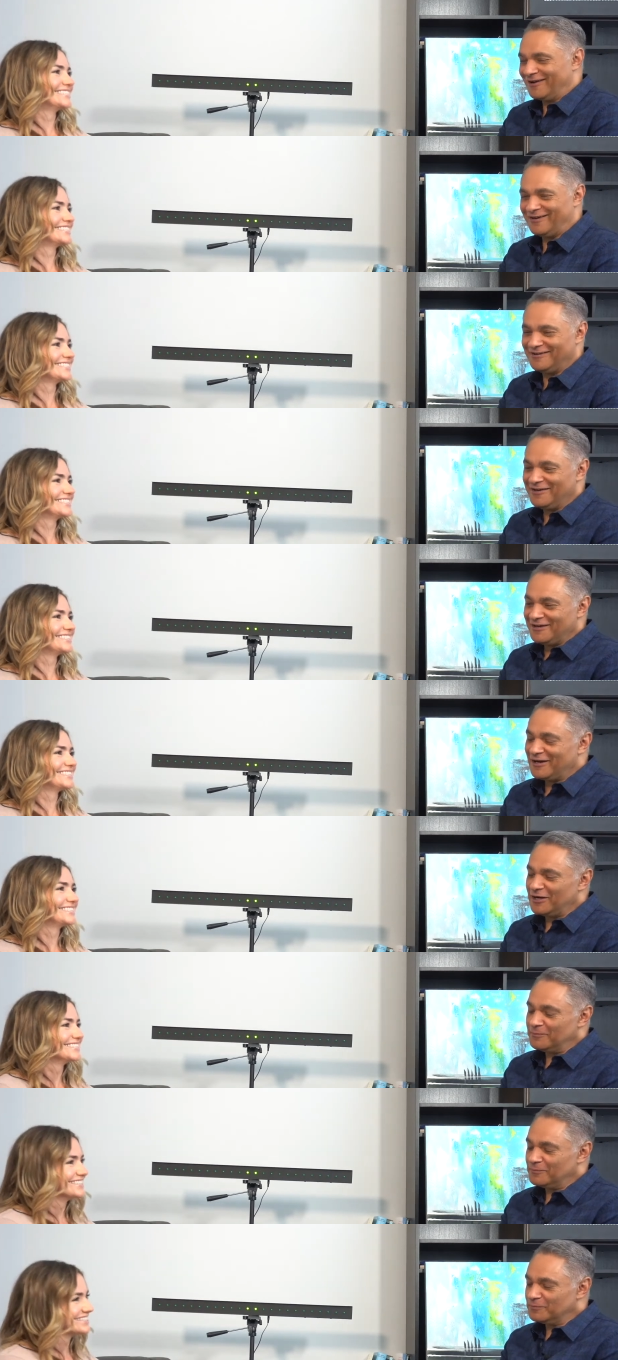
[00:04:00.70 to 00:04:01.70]
Speaker 1: fine.
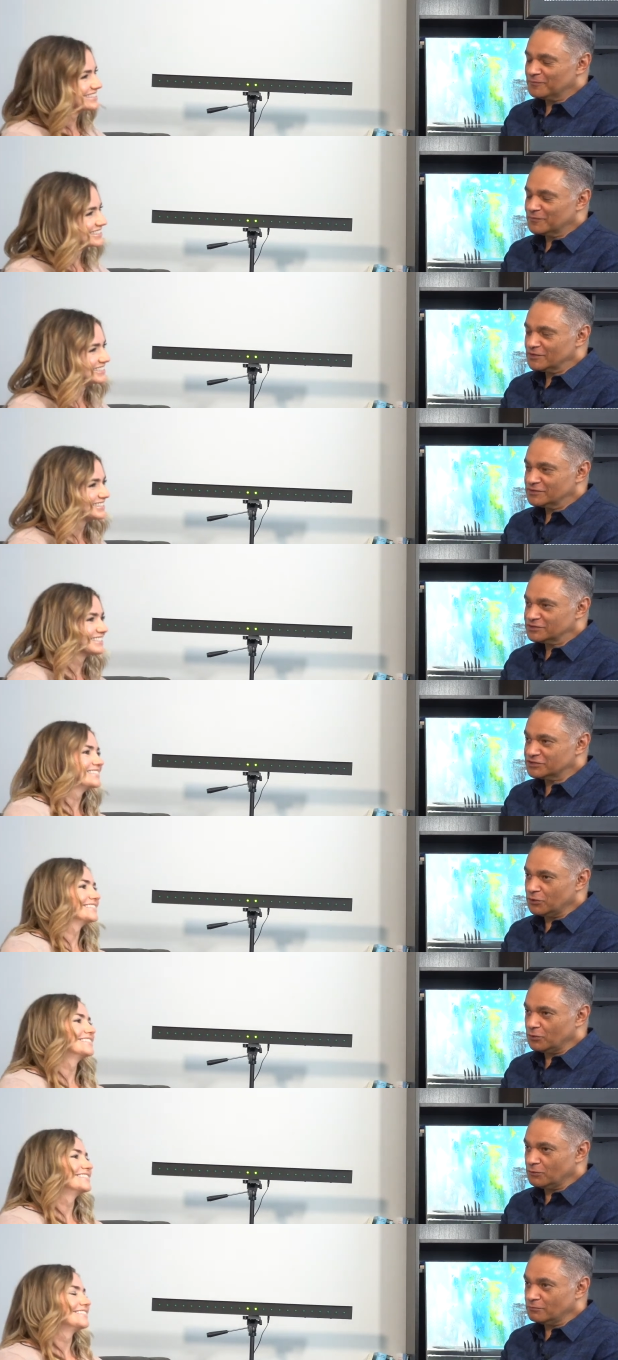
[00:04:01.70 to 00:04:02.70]
Um,
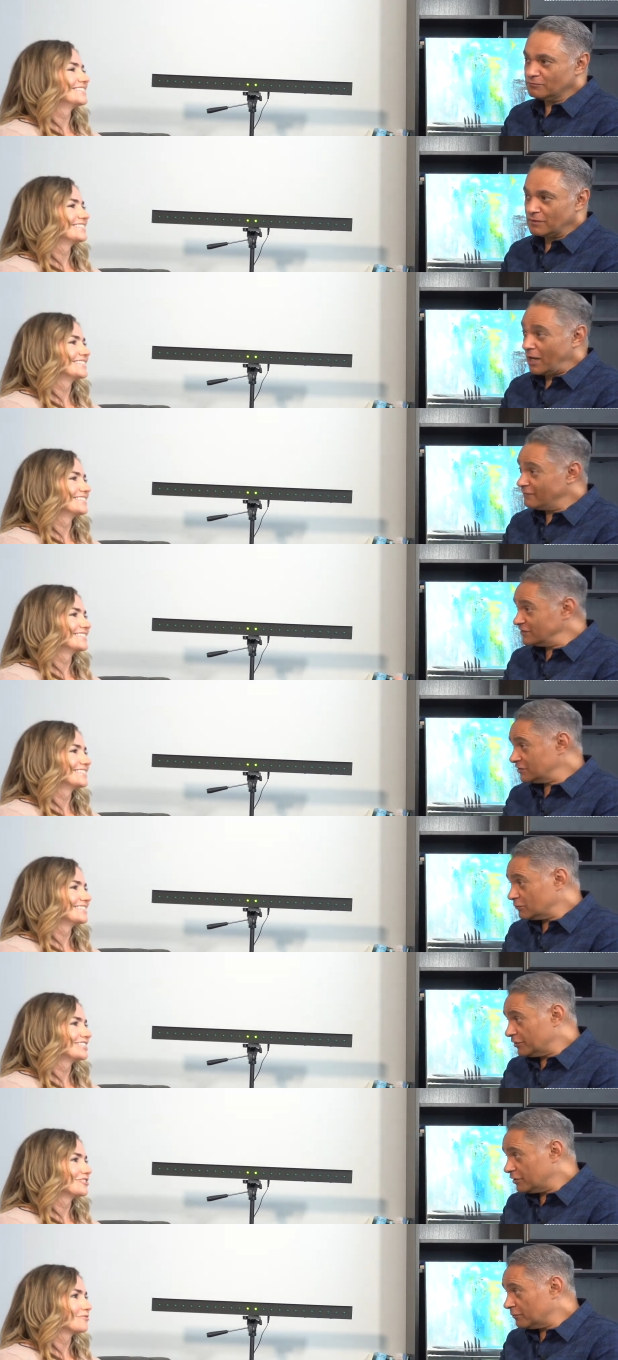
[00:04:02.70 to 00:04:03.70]
so obviously we're here